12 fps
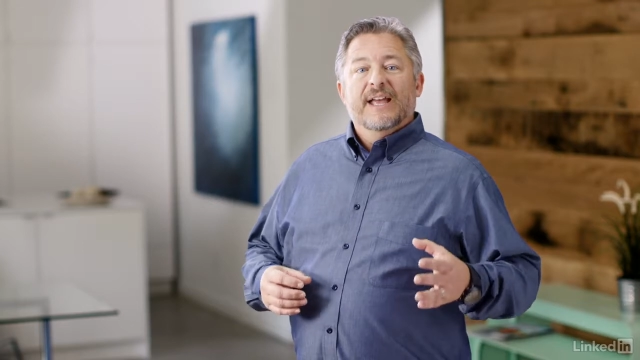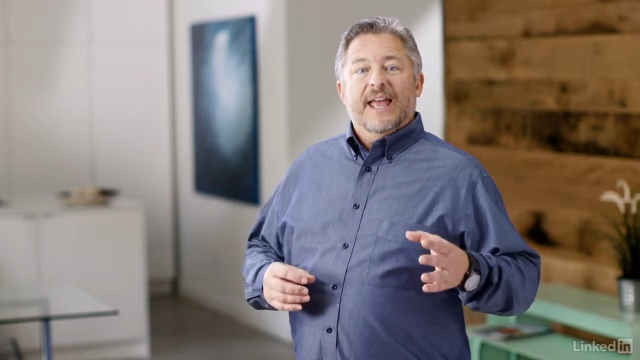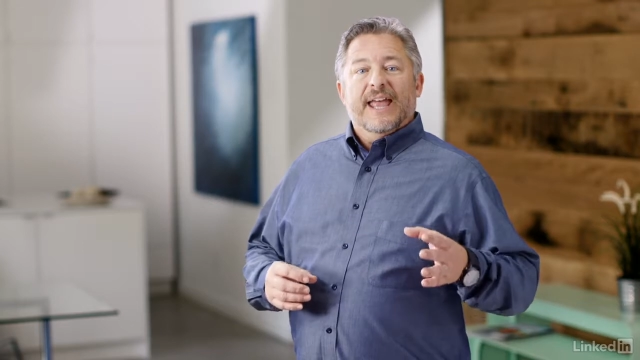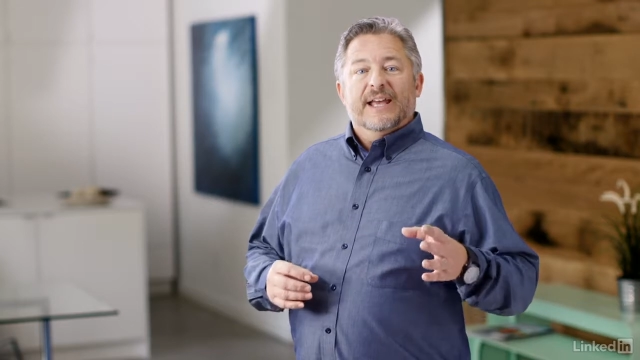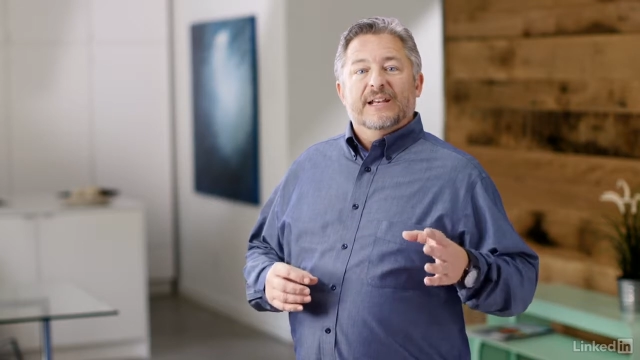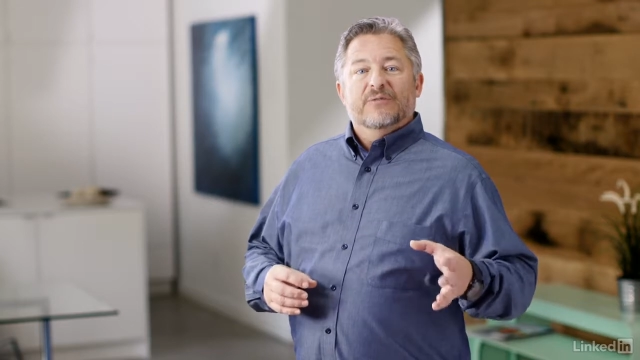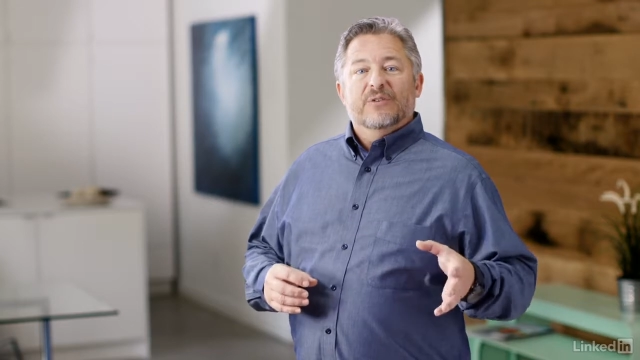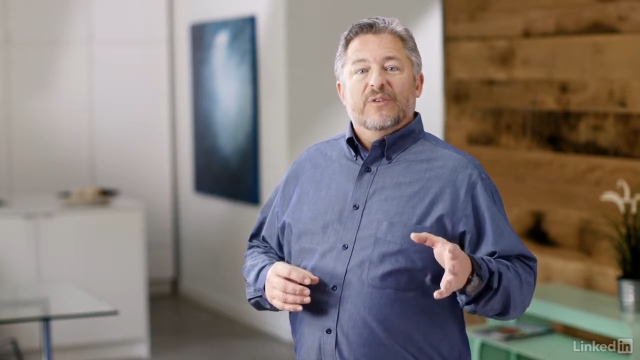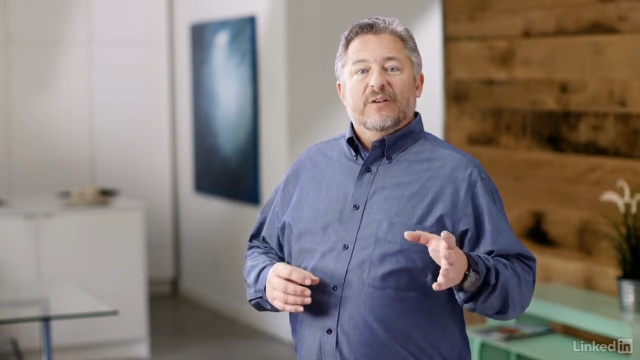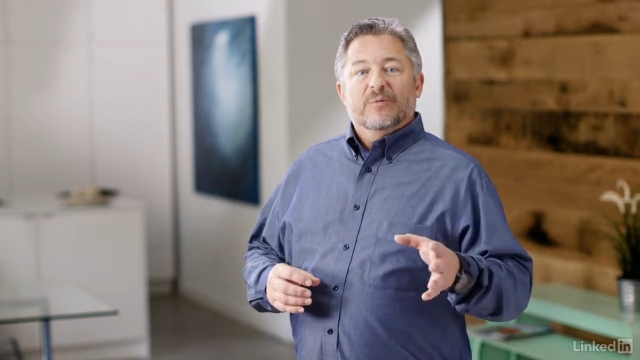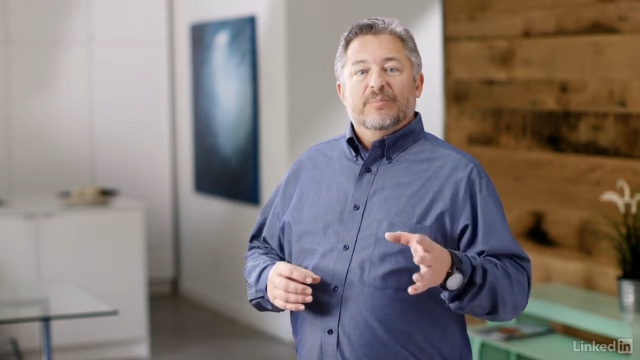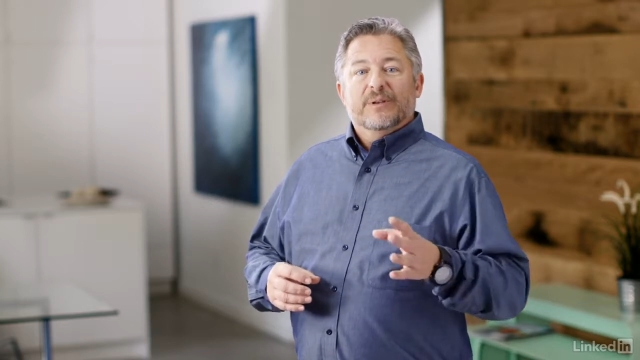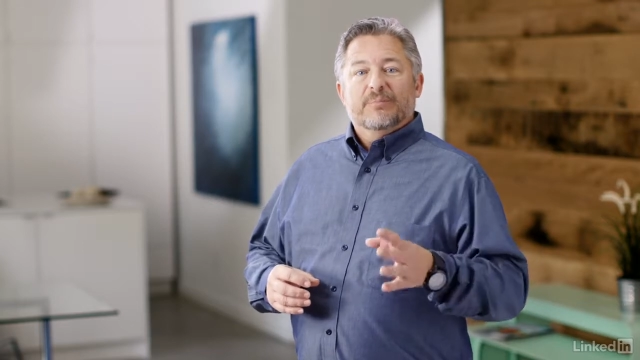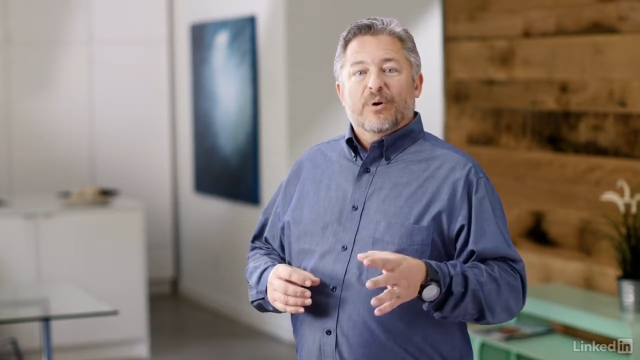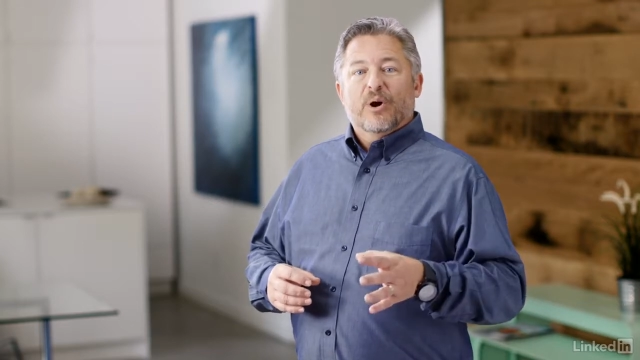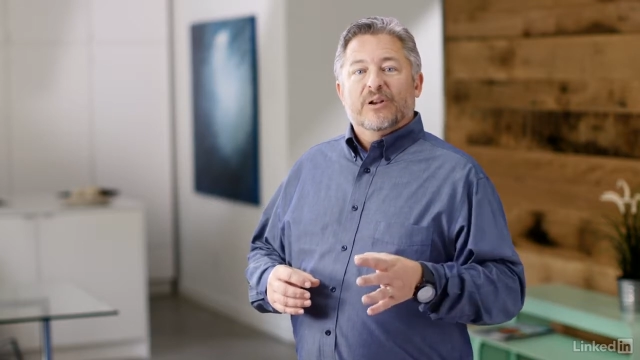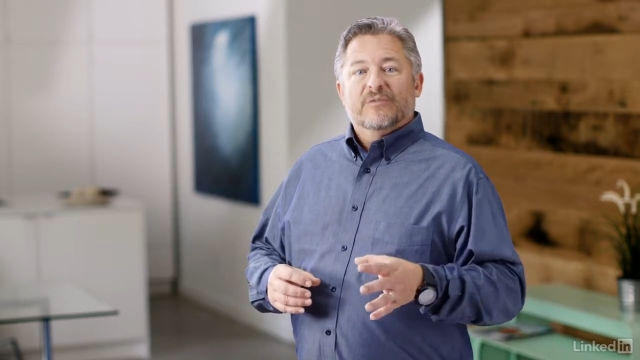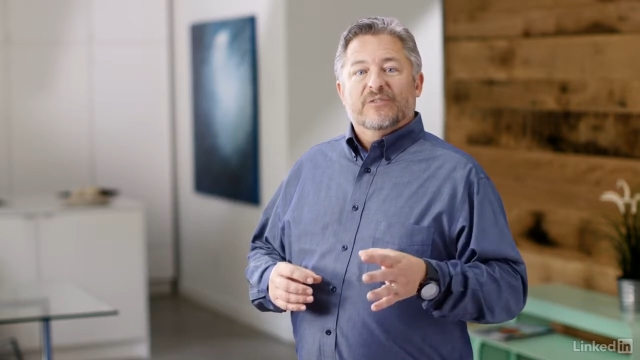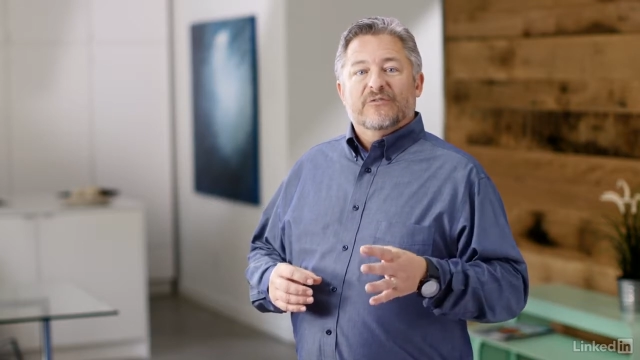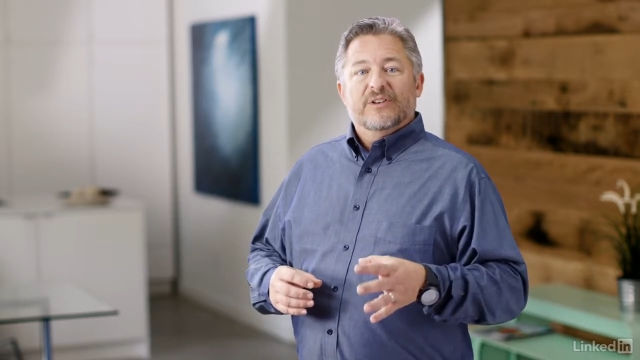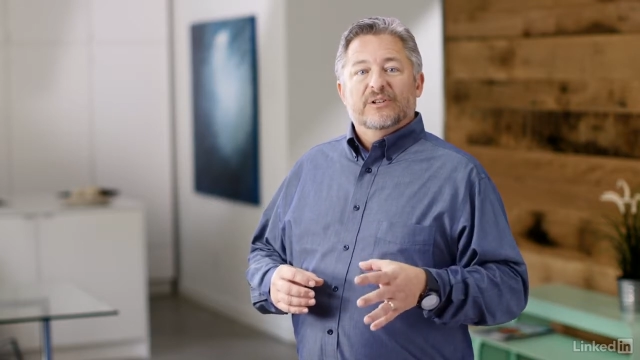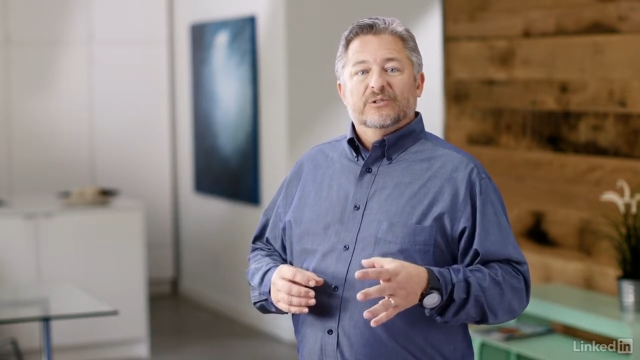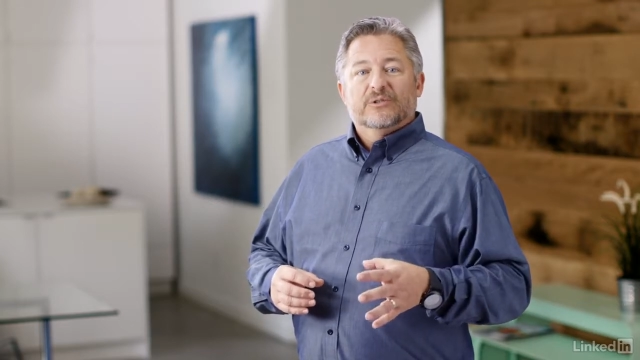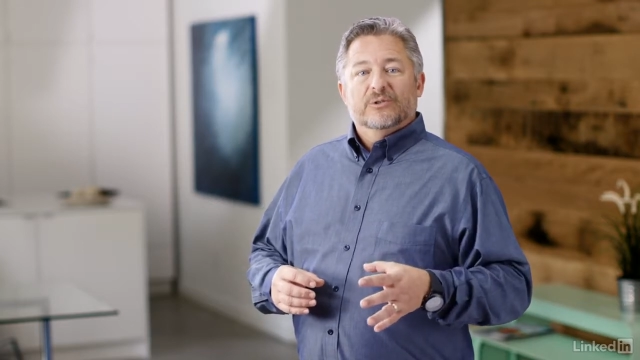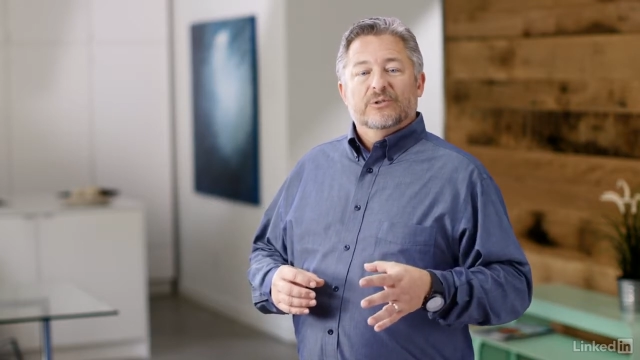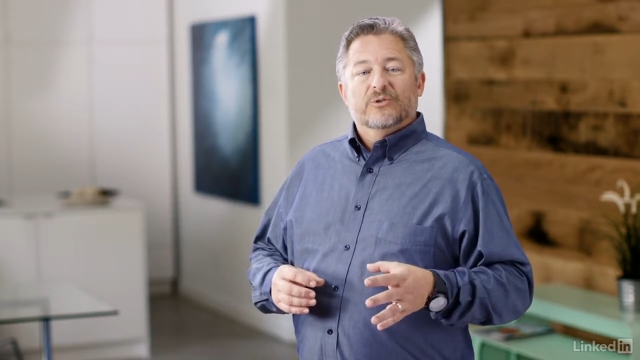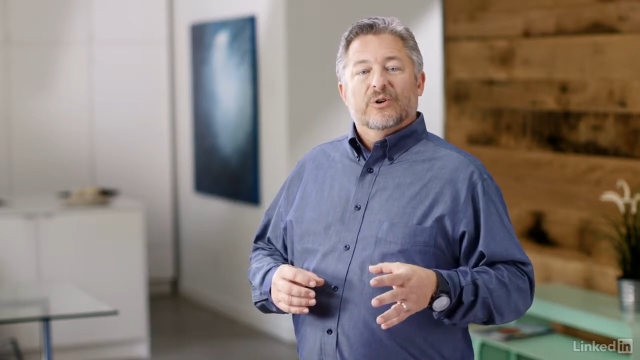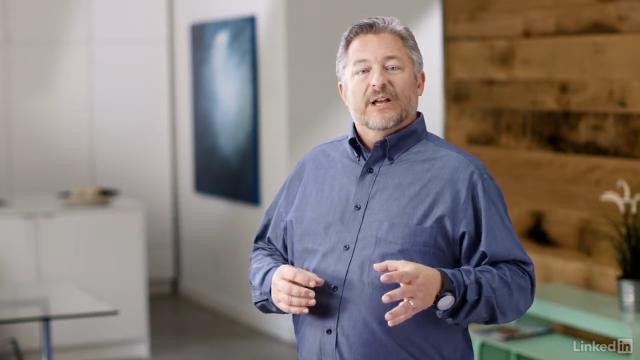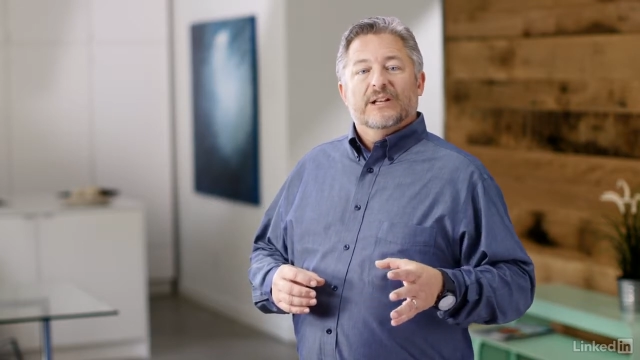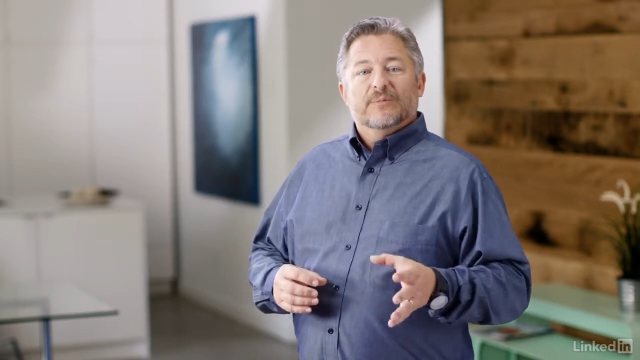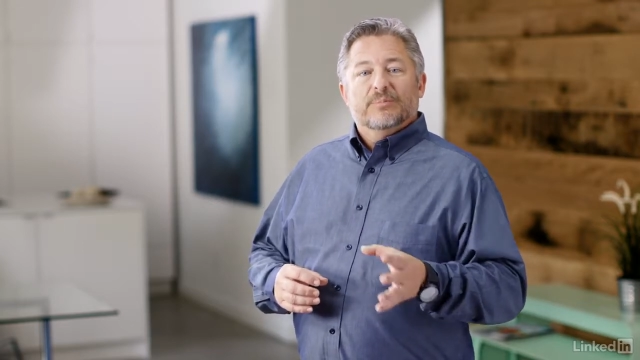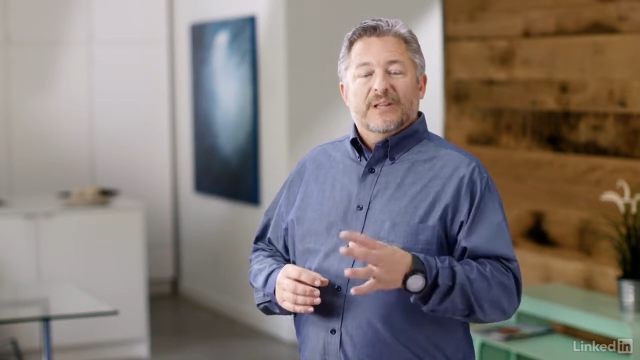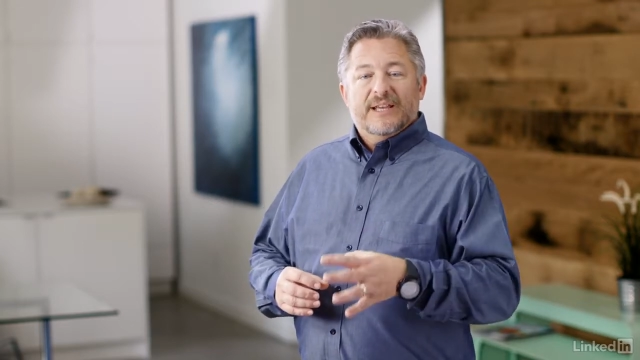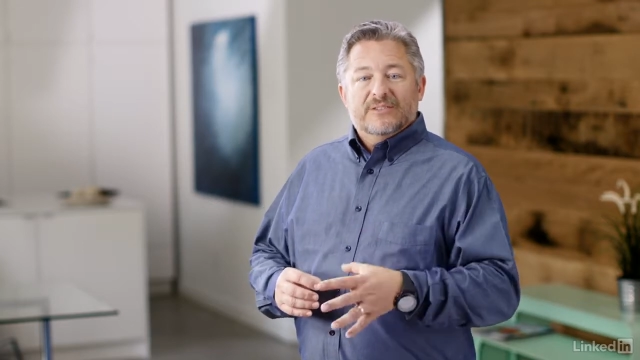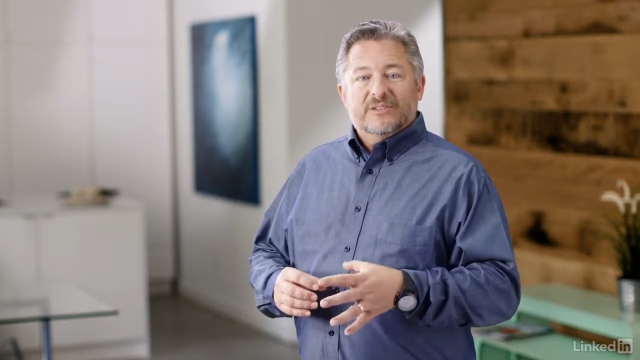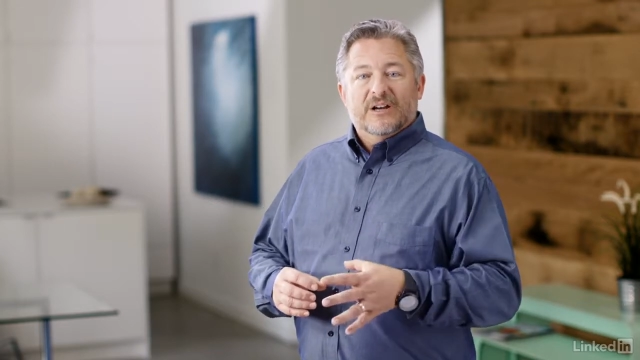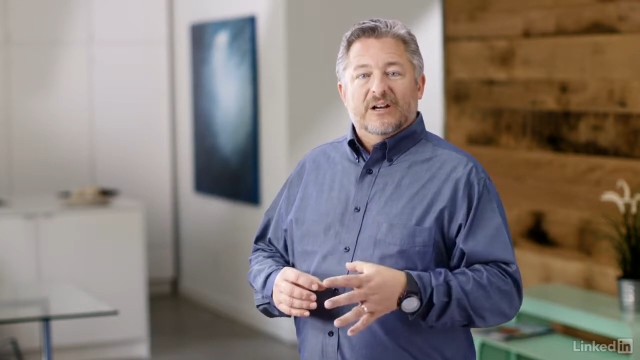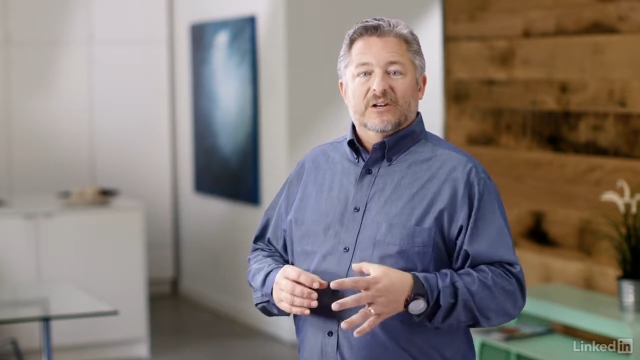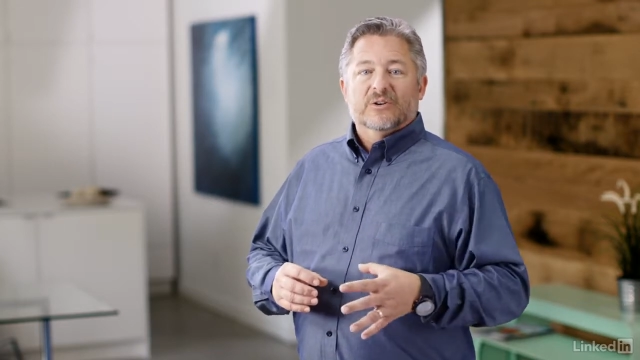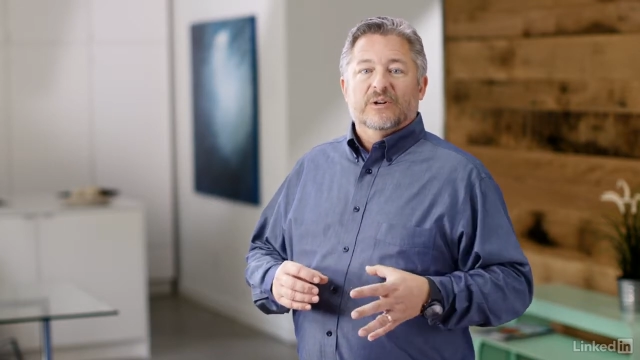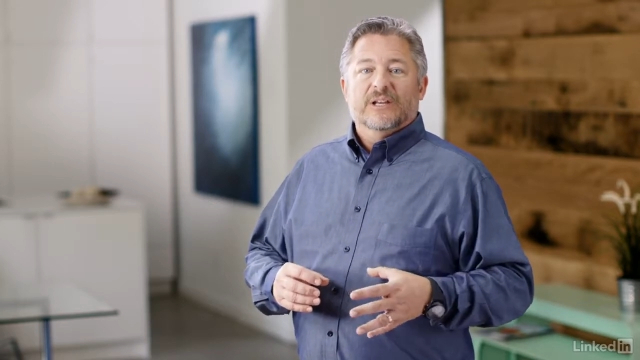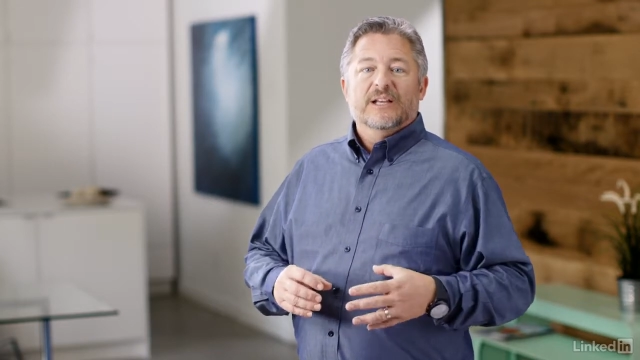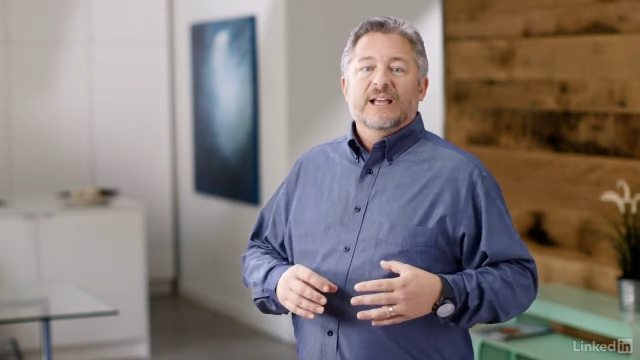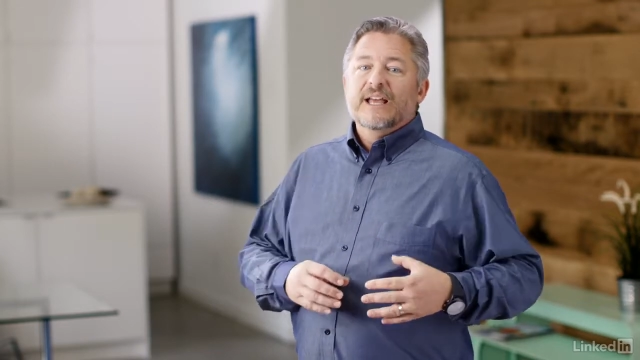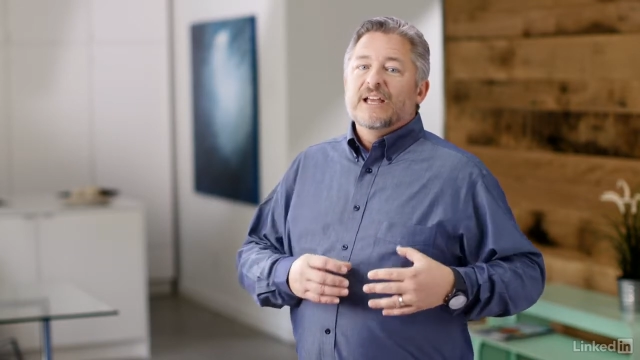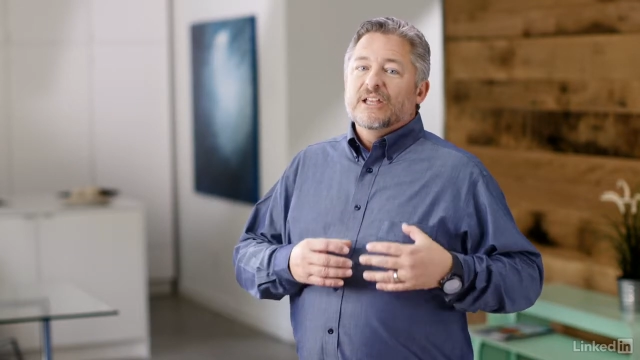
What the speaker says: And if you've ever been part of a field crew trying to place concrete,